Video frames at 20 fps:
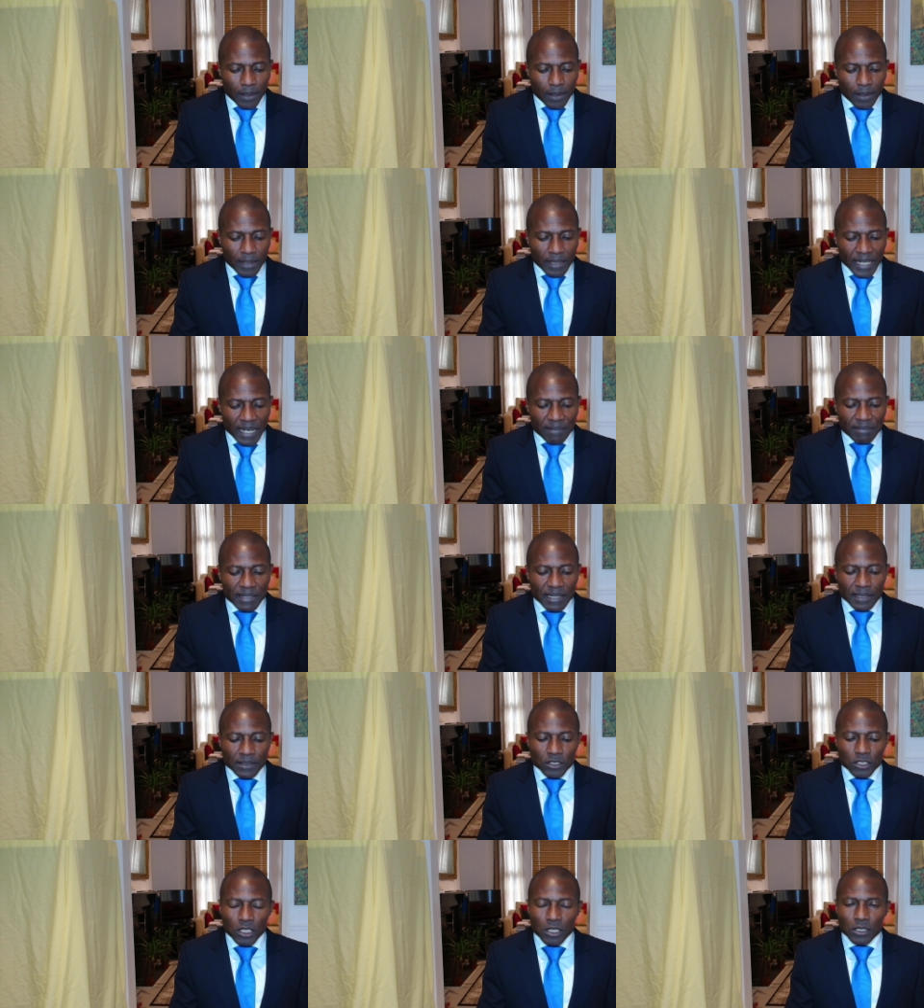"In
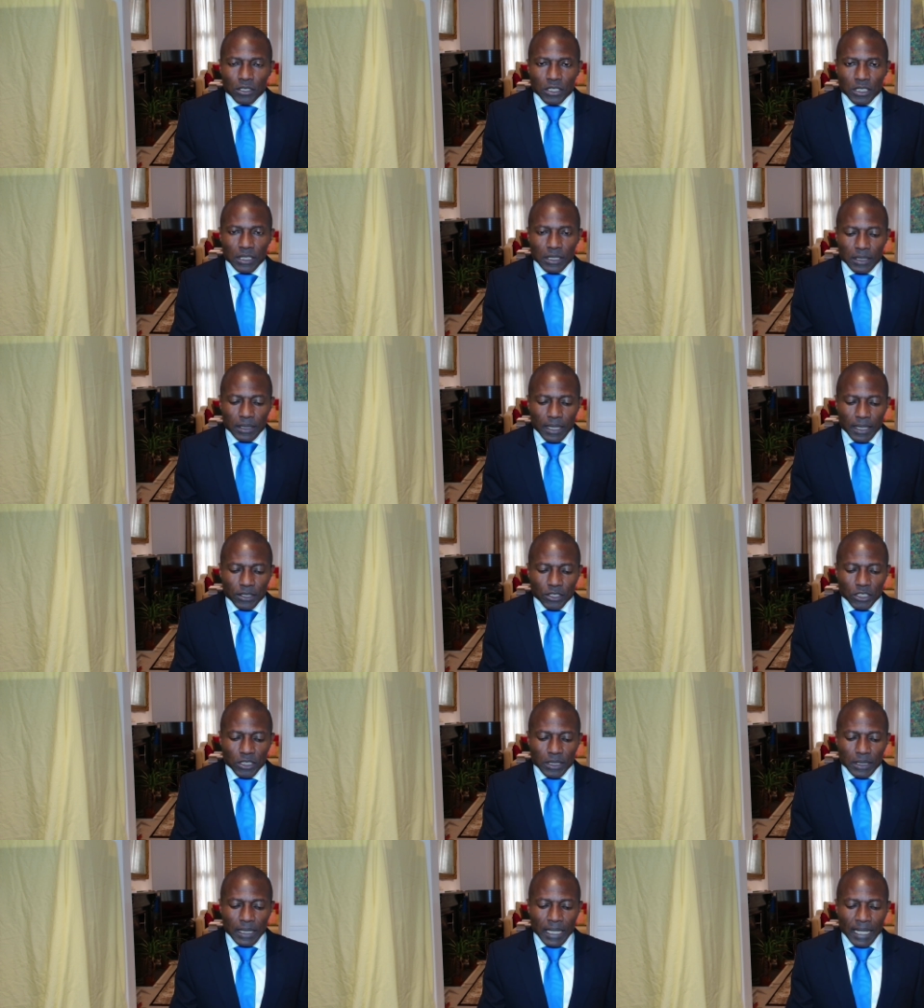evidence, she said
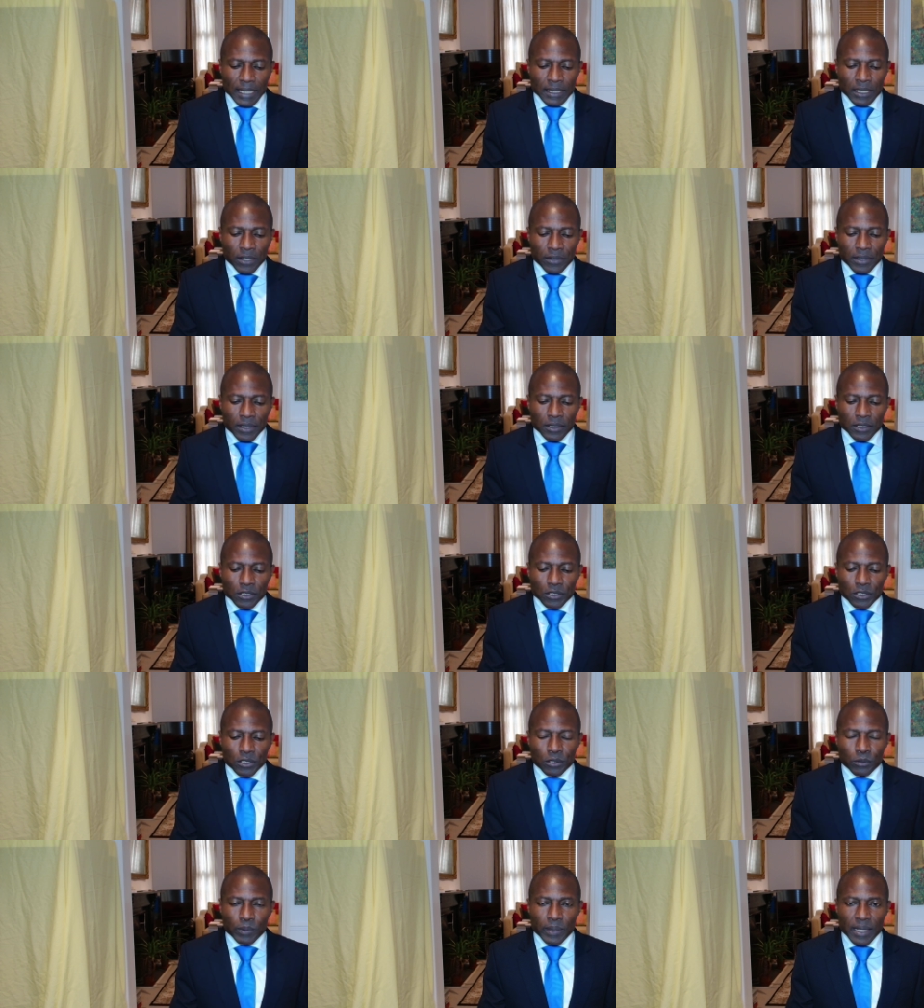she had nothing to
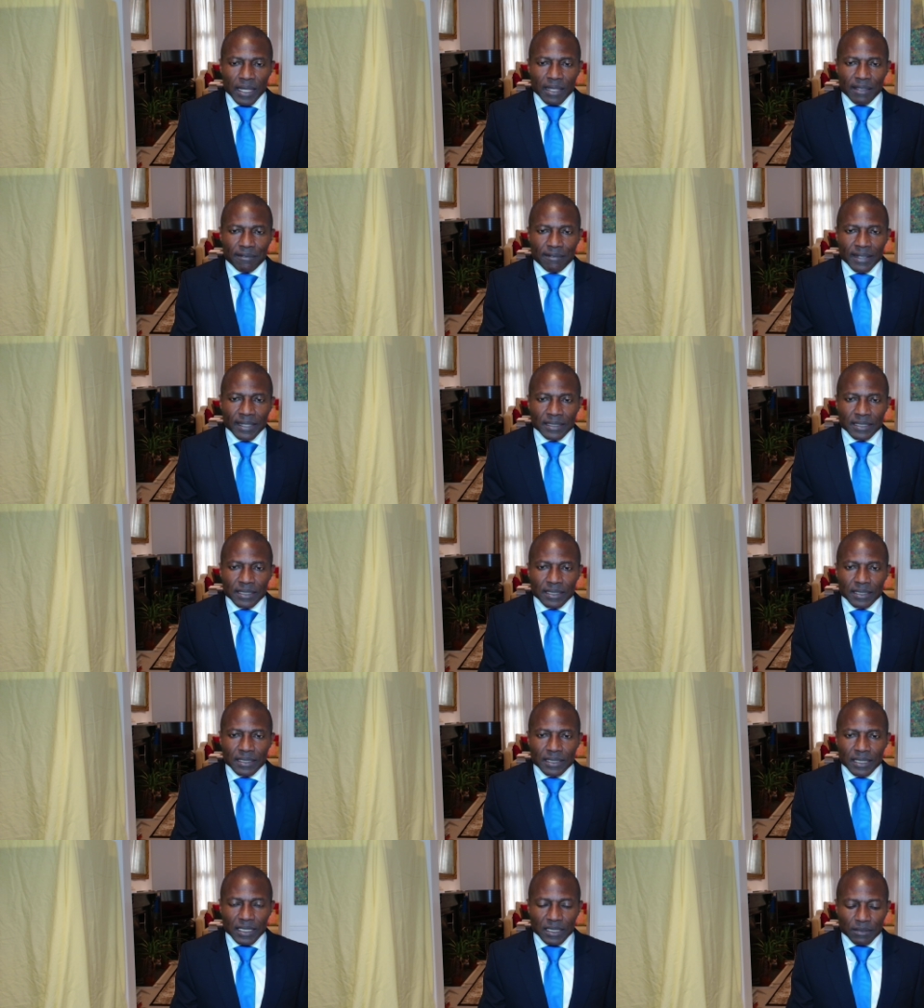do with the events at
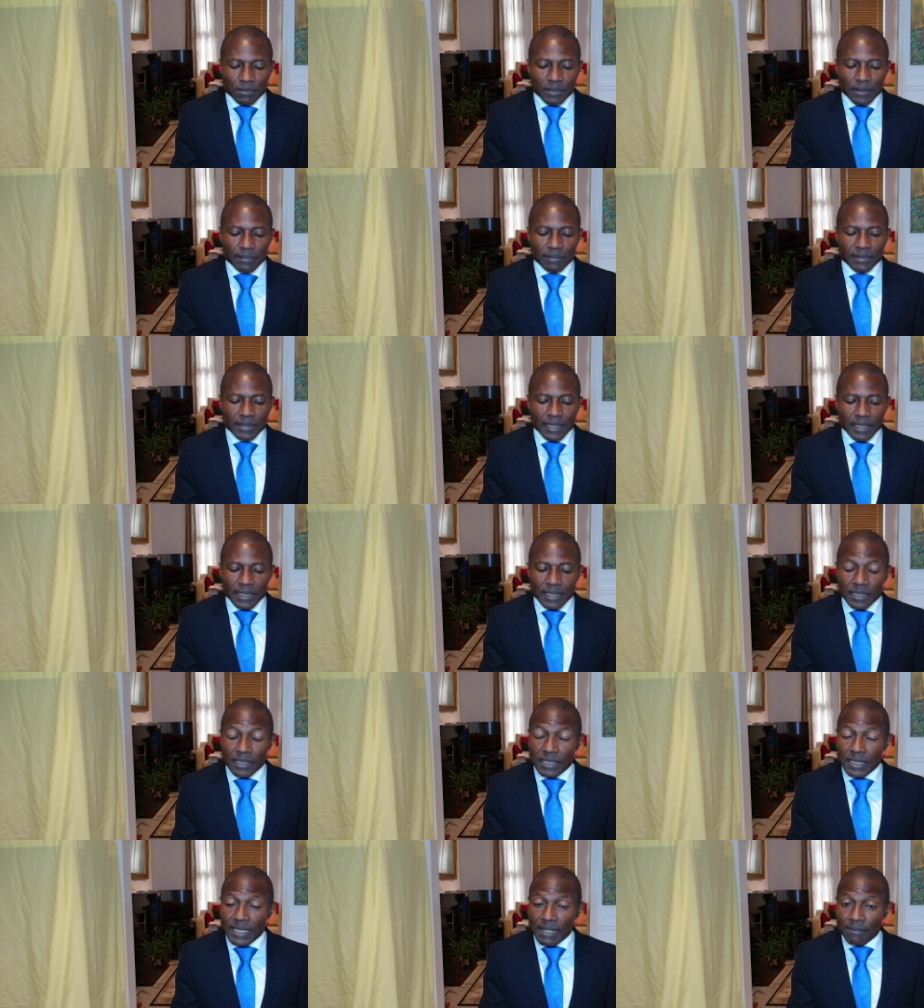6:15
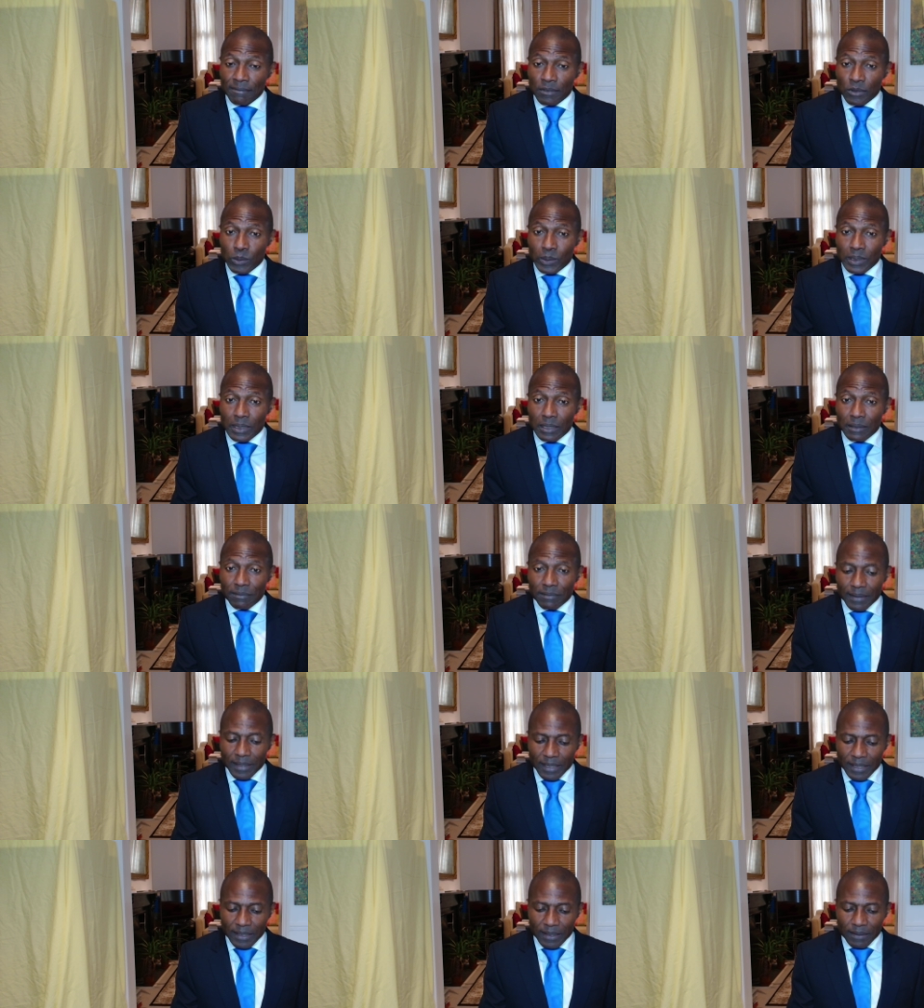and
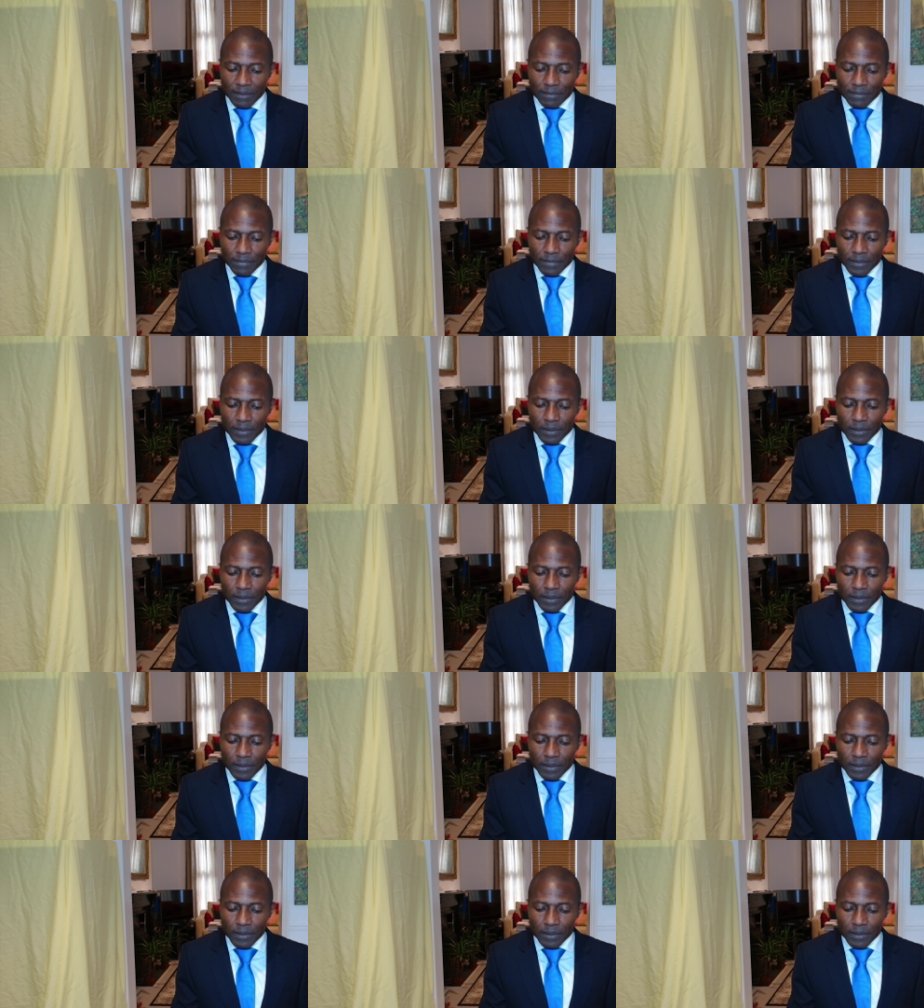7:25.